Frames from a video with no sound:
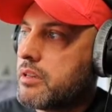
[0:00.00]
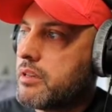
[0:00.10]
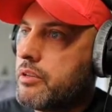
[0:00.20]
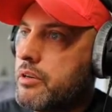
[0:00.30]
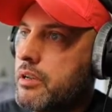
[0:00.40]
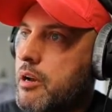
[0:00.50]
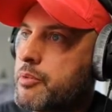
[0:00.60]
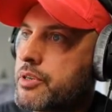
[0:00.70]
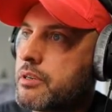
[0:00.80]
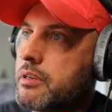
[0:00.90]
the third
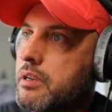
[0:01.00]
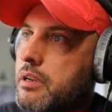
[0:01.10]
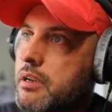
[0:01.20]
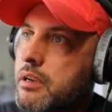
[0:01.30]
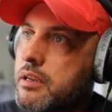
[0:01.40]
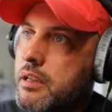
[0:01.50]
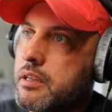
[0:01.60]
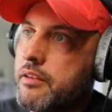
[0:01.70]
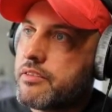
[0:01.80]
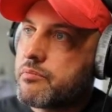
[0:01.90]
option, that
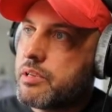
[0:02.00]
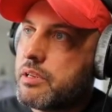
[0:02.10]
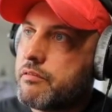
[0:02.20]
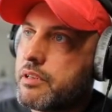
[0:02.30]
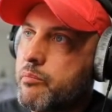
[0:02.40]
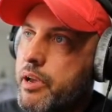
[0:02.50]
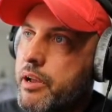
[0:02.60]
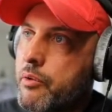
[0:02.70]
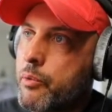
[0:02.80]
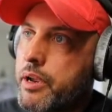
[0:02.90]
gives me even a
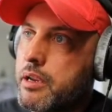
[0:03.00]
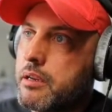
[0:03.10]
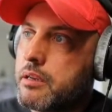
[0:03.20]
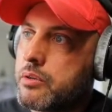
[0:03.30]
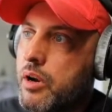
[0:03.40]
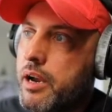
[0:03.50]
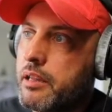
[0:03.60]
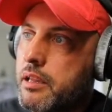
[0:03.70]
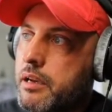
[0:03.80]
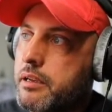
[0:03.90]
better way to
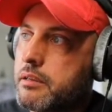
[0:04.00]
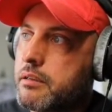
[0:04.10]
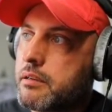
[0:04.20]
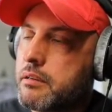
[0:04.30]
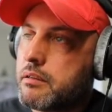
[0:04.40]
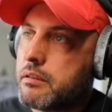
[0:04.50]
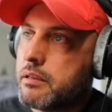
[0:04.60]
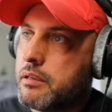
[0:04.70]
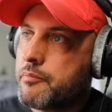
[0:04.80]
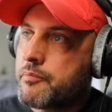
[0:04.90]
highlight
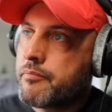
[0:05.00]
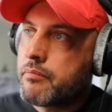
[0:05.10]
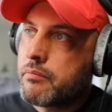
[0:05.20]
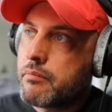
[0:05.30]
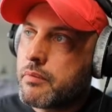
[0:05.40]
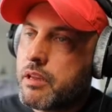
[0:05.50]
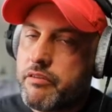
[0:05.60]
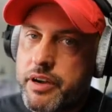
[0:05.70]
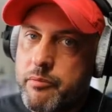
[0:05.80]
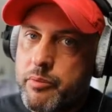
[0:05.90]
the
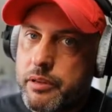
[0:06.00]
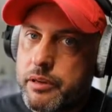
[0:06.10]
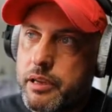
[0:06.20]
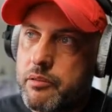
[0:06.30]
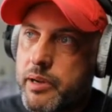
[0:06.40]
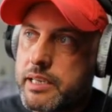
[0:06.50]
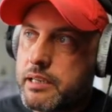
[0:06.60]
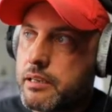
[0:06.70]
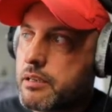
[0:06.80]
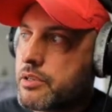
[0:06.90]
variability in my
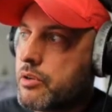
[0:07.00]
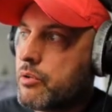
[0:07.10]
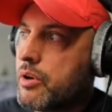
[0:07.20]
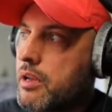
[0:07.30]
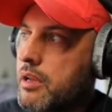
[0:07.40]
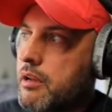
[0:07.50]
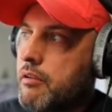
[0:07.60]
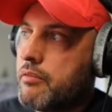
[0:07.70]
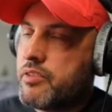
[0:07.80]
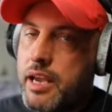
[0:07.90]
data. So
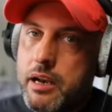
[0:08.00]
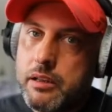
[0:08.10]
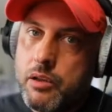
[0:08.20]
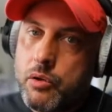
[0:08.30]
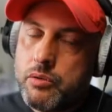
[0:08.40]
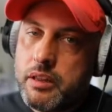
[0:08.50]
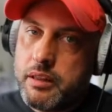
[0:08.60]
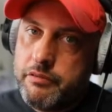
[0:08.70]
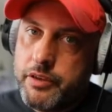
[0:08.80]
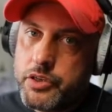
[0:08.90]
that alone,
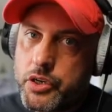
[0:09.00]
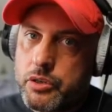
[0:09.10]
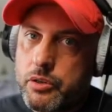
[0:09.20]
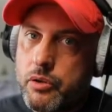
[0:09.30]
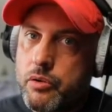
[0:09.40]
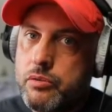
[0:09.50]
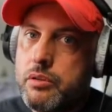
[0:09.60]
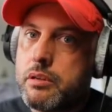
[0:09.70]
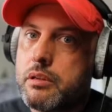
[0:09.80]
that feature alone,